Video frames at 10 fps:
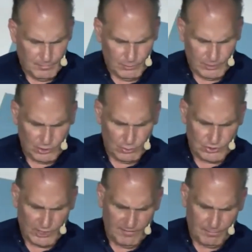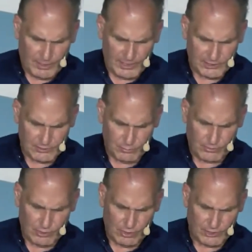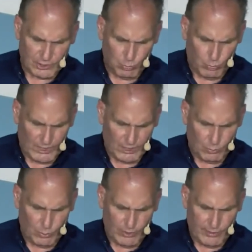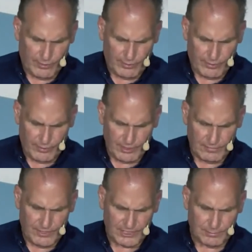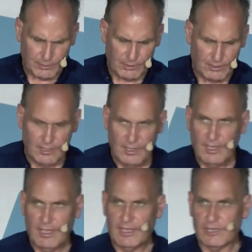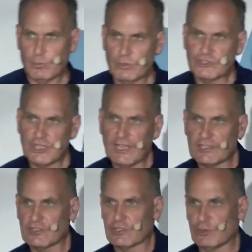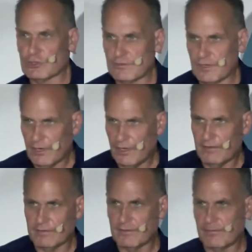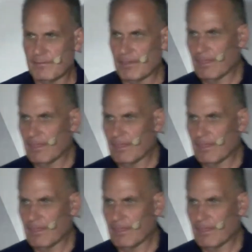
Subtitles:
Building your safe place with God is well worth the investment, and it will change the course of your life.